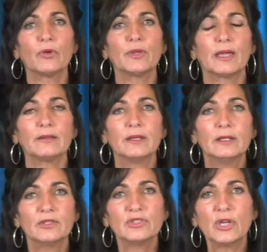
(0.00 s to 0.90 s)
throw
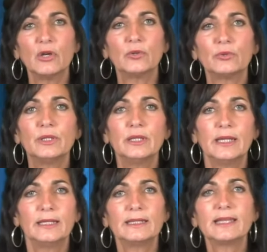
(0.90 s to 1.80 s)
that stone
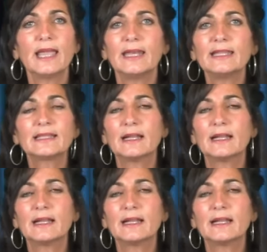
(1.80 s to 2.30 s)
in his head.